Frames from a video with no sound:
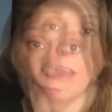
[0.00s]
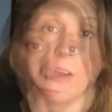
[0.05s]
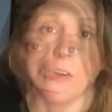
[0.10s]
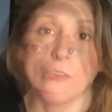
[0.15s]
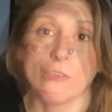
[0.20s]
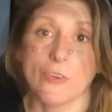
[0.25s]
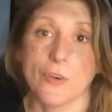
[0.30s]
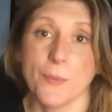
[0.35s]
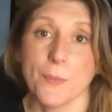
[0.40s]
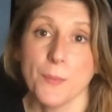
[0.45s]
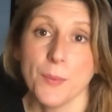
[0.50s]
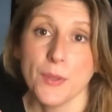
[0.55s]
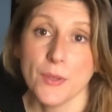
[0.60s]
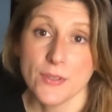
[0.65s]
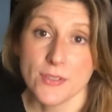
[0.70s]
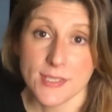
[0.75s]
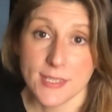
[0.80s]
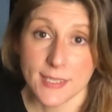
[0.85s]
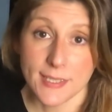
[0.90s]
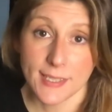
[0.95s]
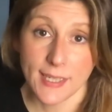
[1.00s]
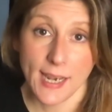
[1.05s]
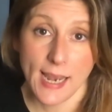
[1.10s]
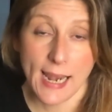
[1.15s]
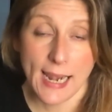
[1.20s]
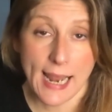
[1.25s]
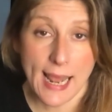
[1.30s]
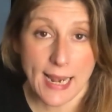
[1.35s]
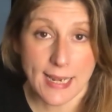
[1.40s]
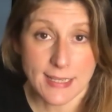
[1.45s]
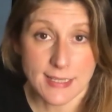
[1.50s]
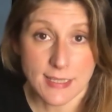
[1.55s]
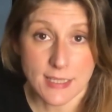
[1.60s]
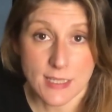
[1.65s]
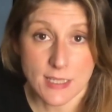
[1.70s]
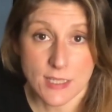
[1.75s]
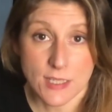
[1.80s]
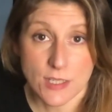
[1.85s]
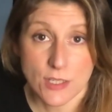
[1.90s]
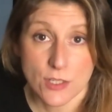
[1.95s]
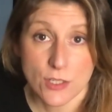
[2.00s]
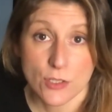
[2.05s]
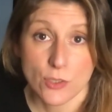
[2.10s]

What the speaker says: For musical analysis,